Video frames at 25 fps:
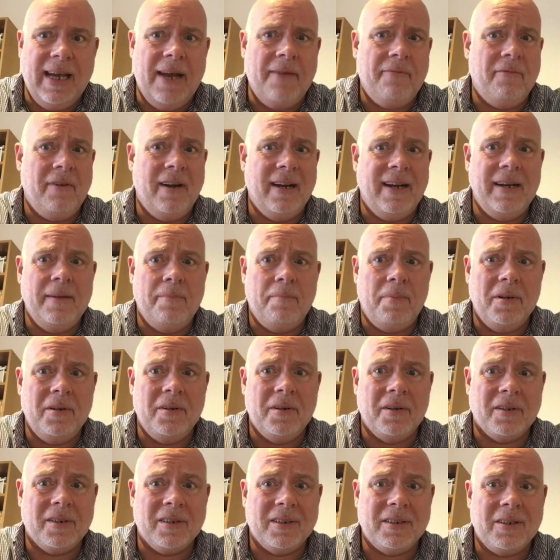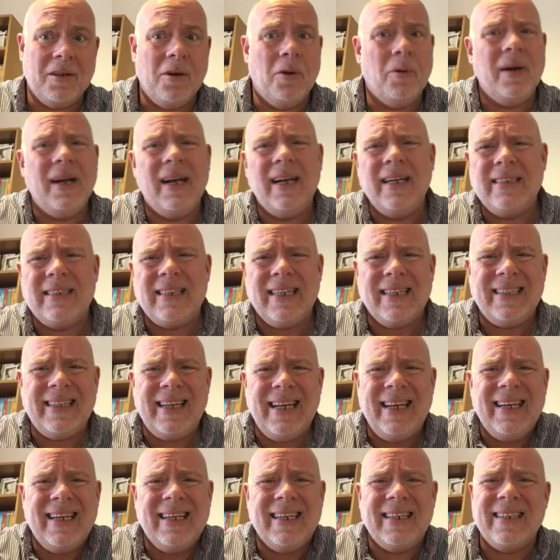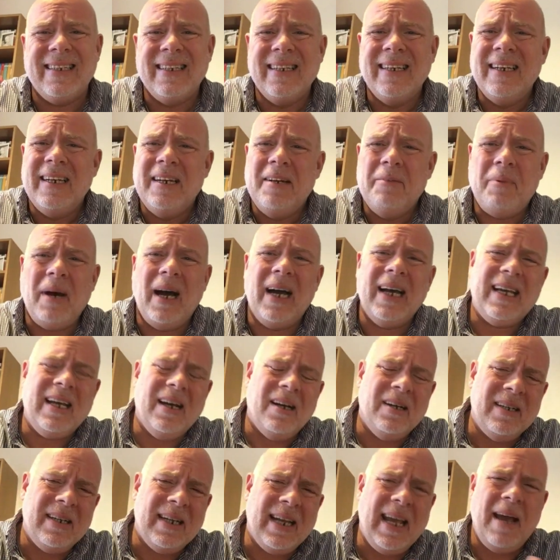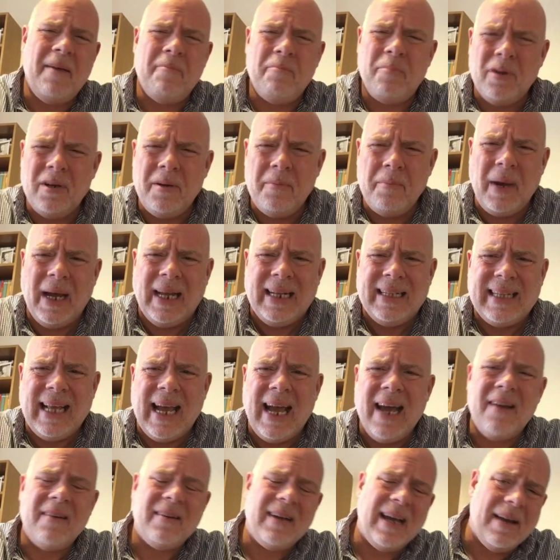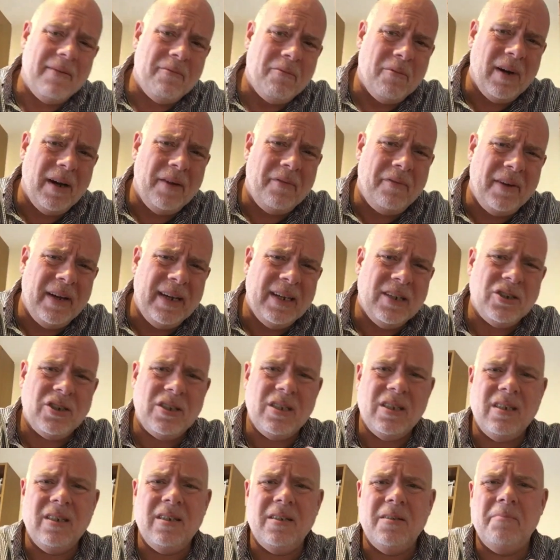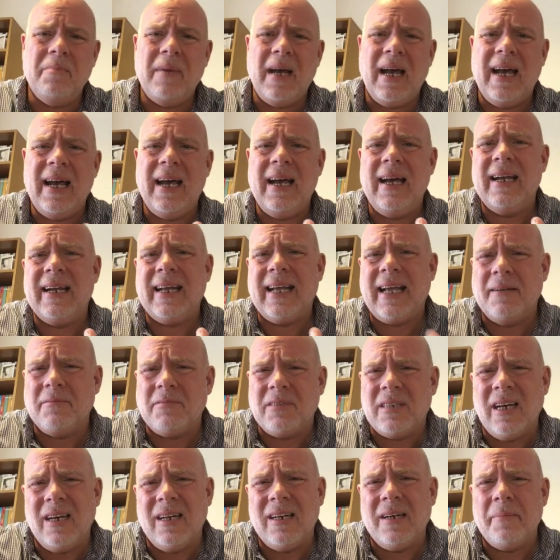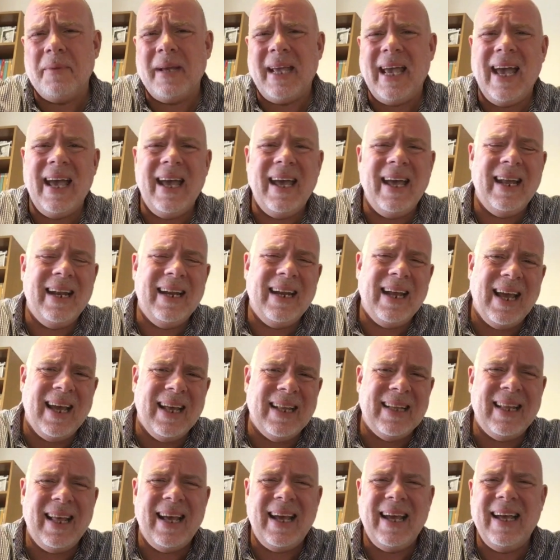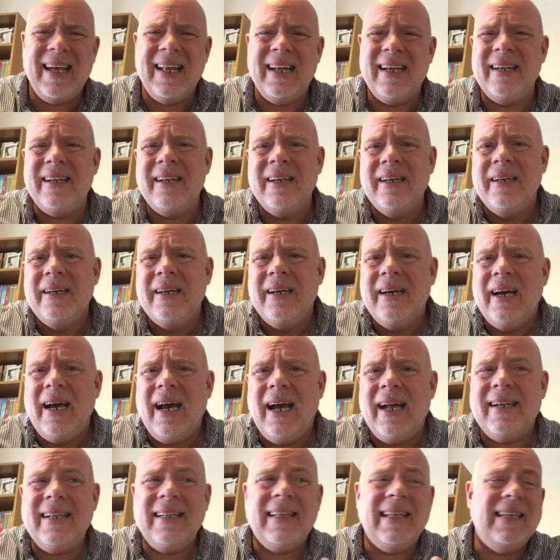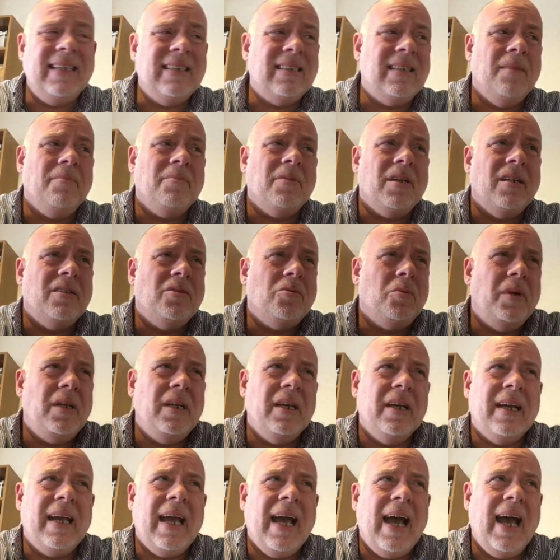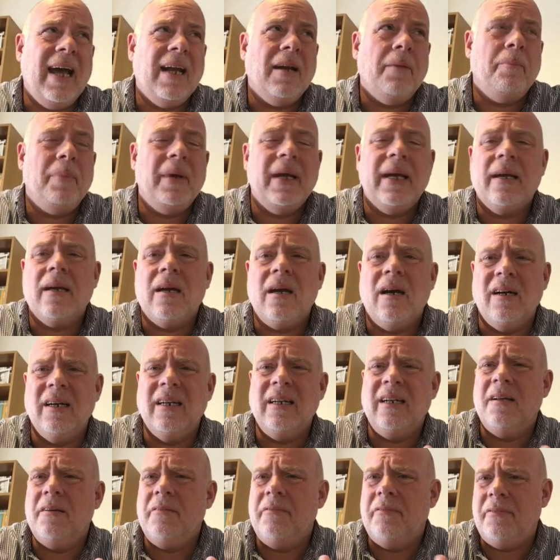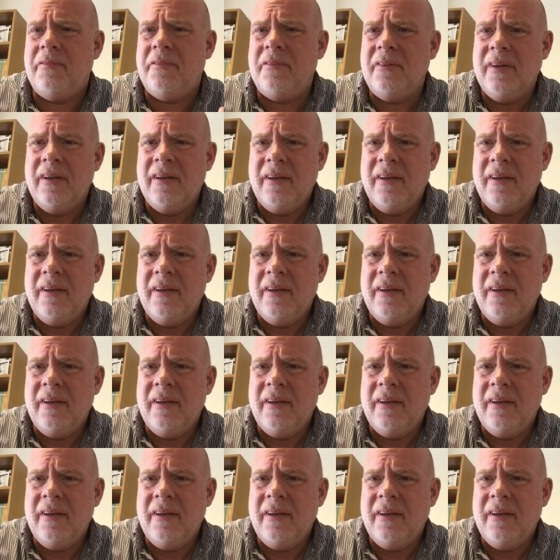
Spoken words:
I haven't read any books, or at least I did, but I kind of kept putting them back down, haven't really finished them, and I kept starting them again, and I think sometimes when you had a big kind of